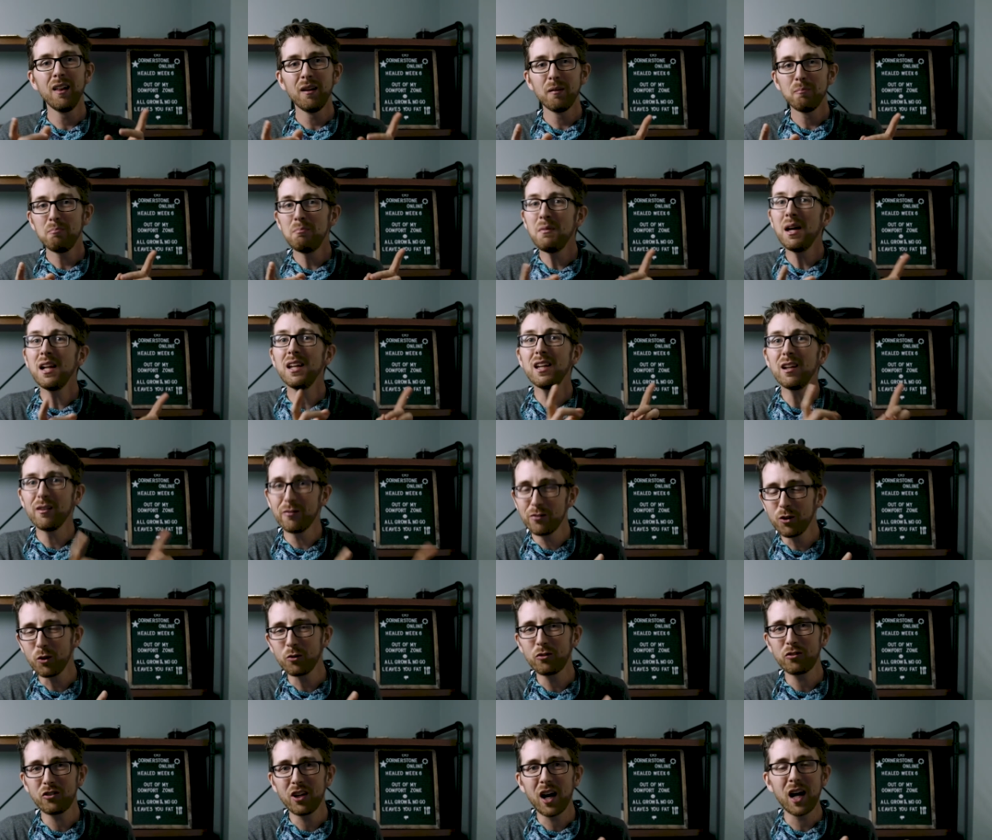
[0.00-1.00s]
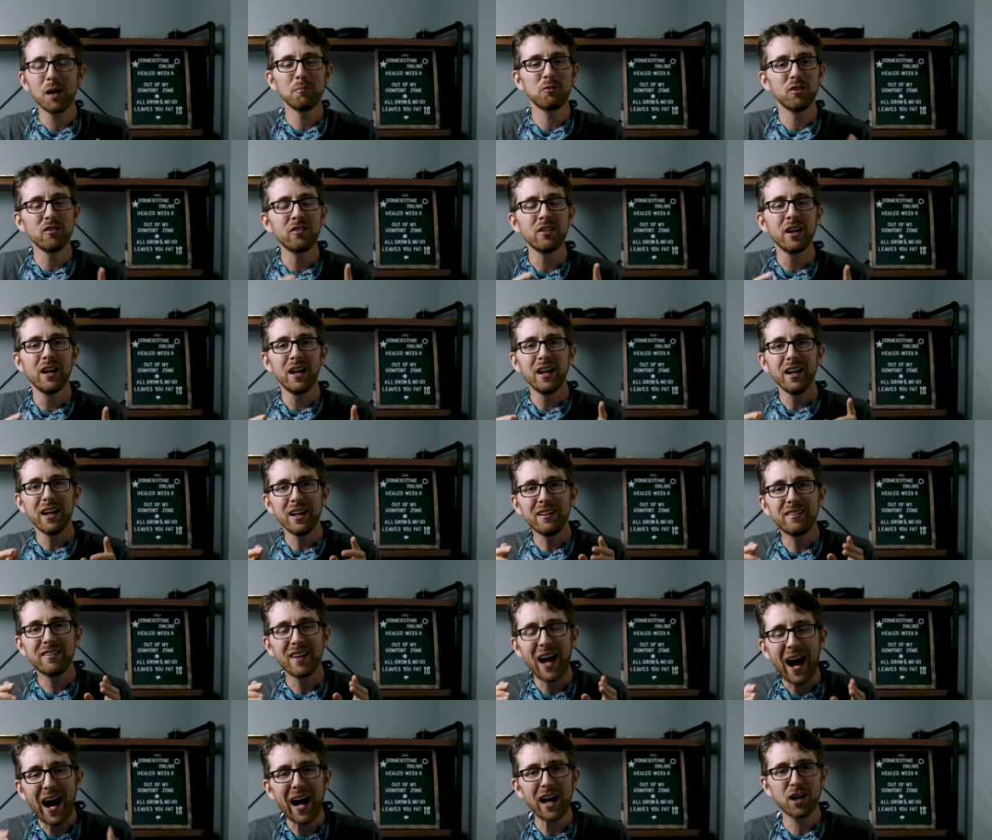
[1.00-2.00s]
Many of those times it's,
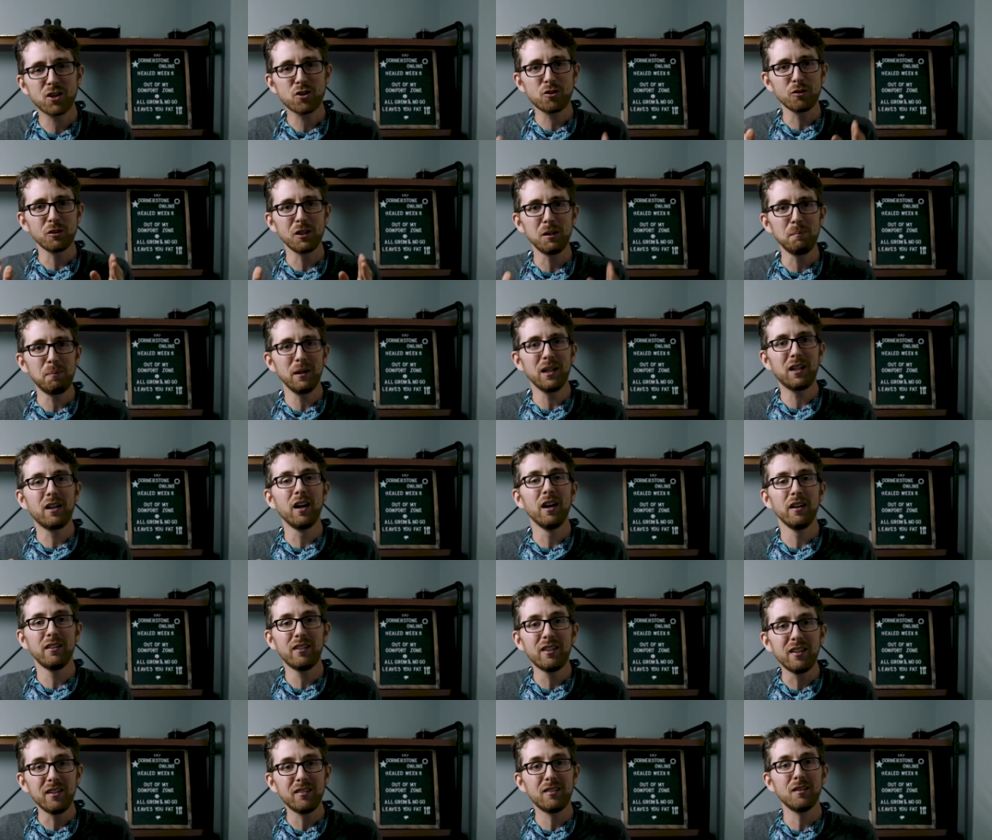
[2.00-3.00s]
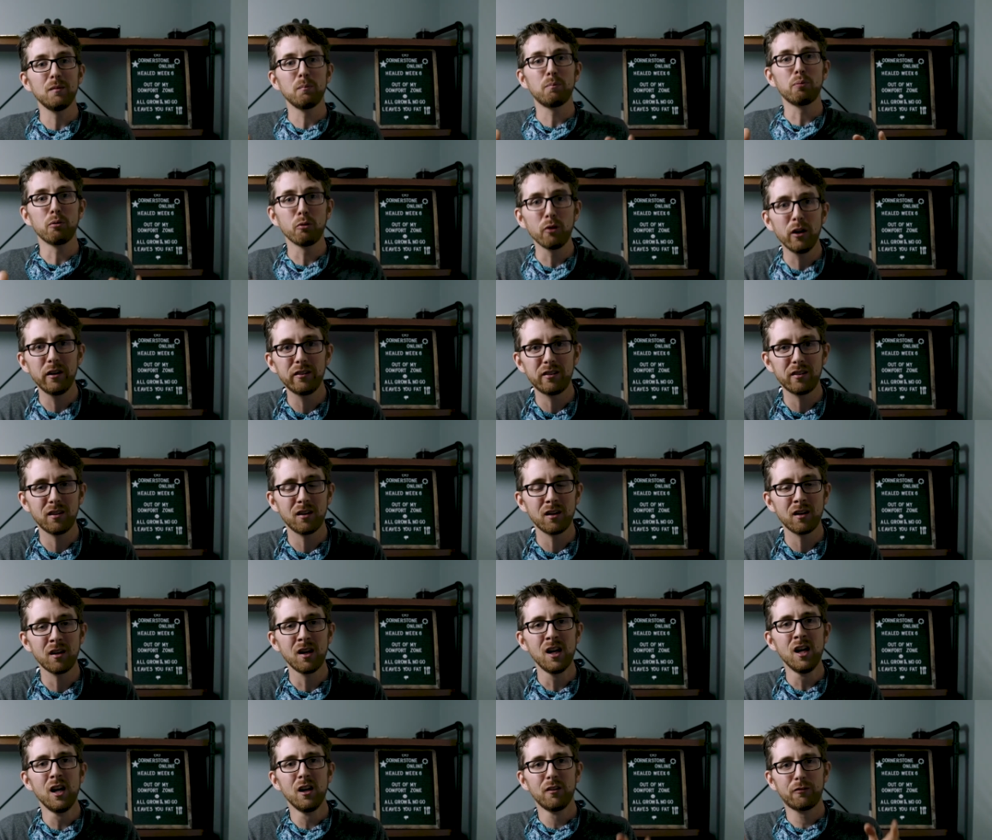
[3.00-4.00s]
it's actually because he's in
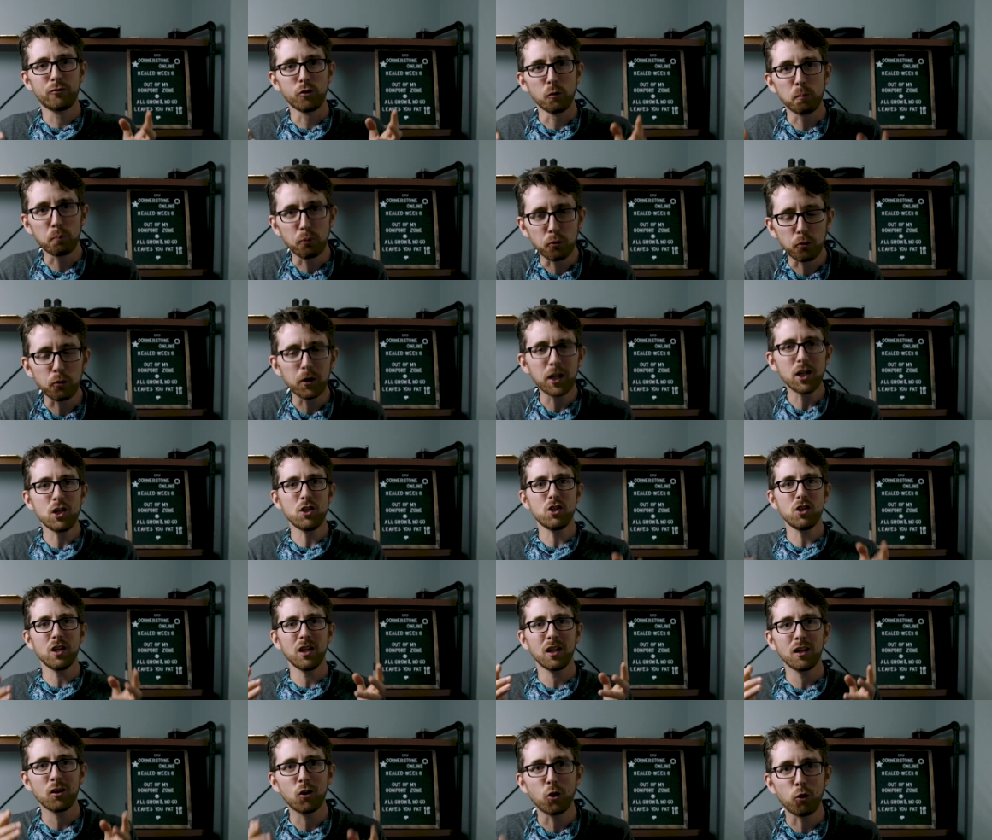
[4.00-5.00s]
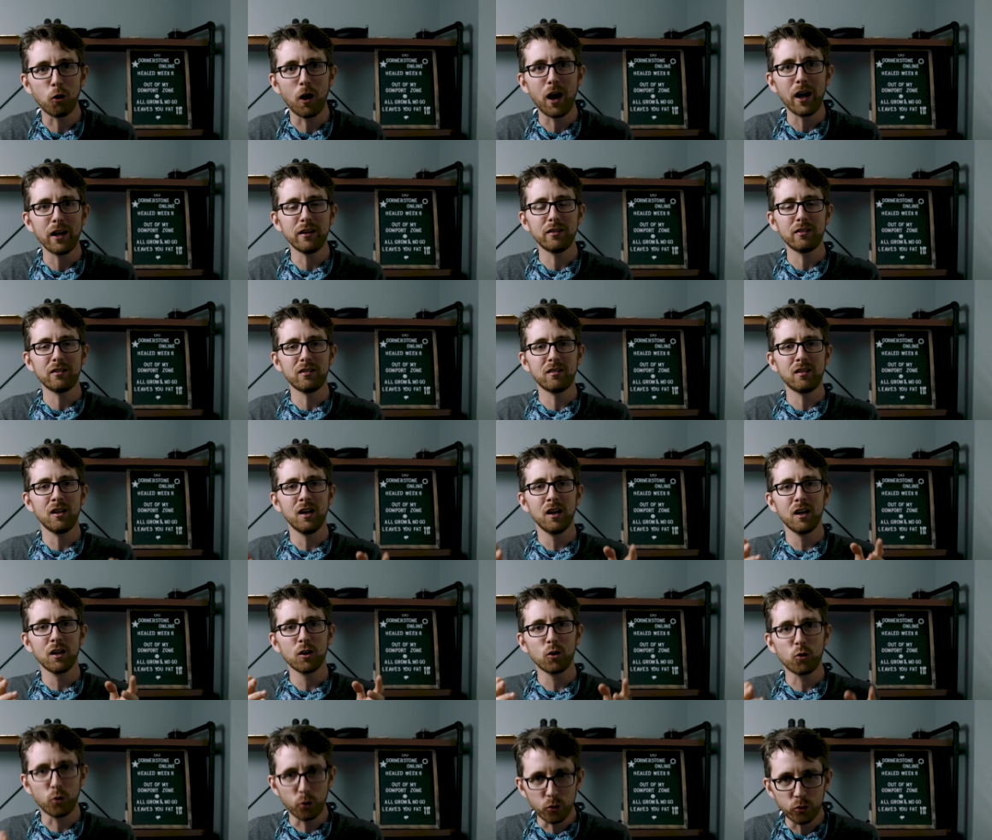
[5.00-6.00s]
prison for preaching Christ
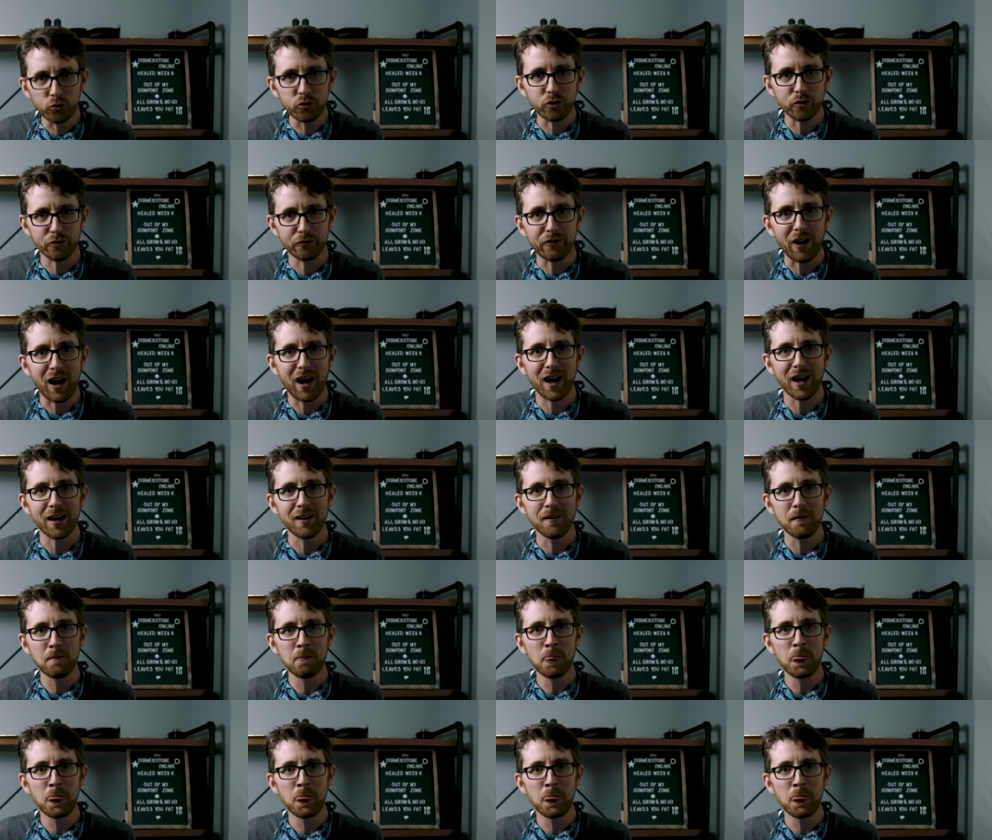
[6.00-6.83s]
crucified